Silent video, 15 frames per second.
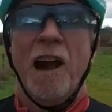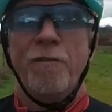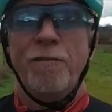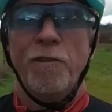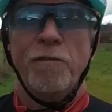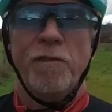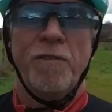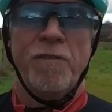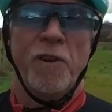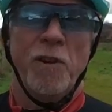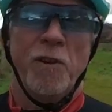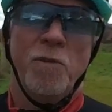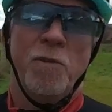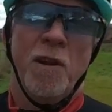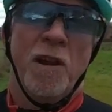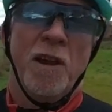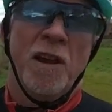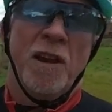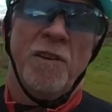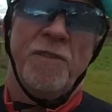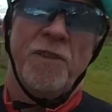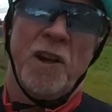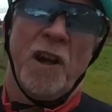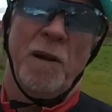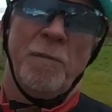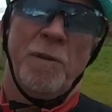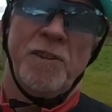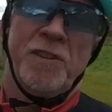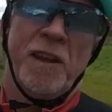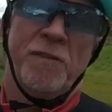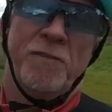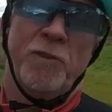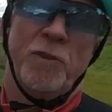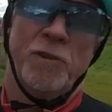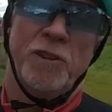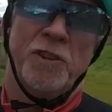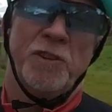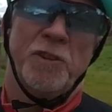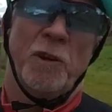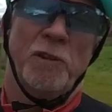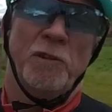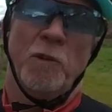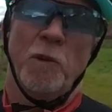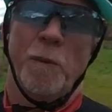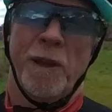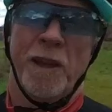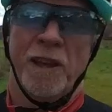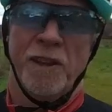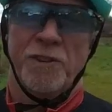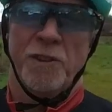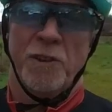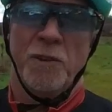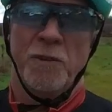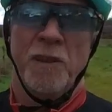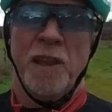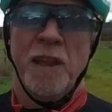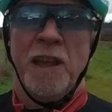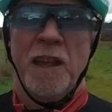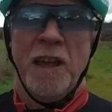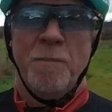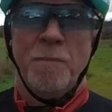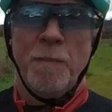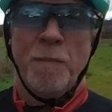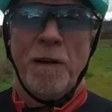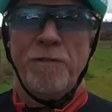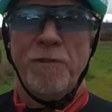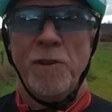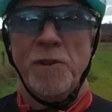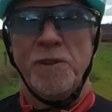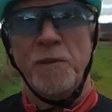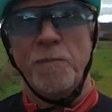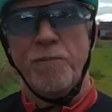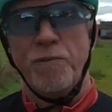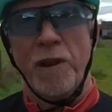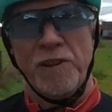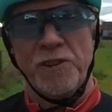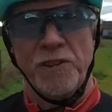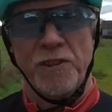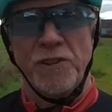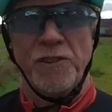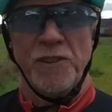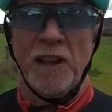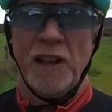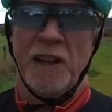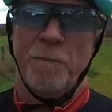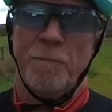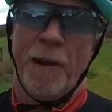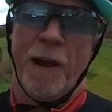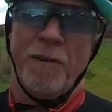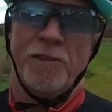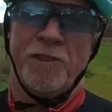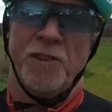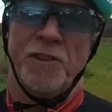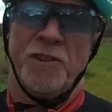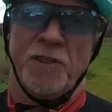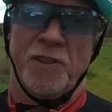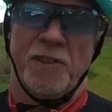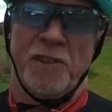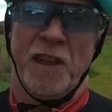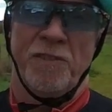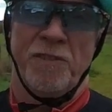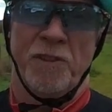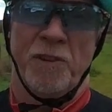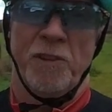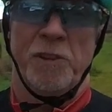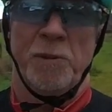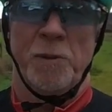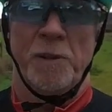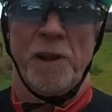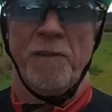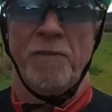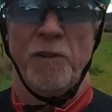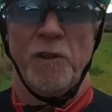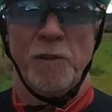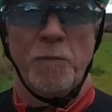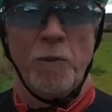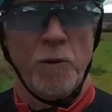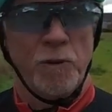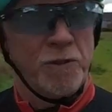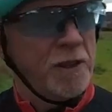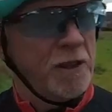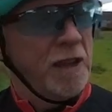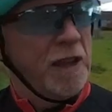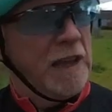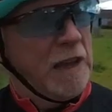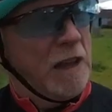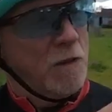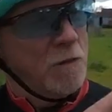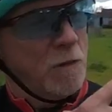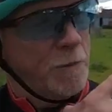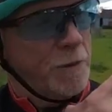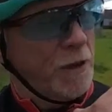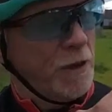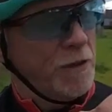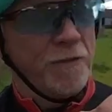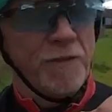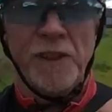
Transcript: A full review of the Garmin 1040 Solar will be here soon, but my first impressions and comparison to the 1030 when I first bought it will be on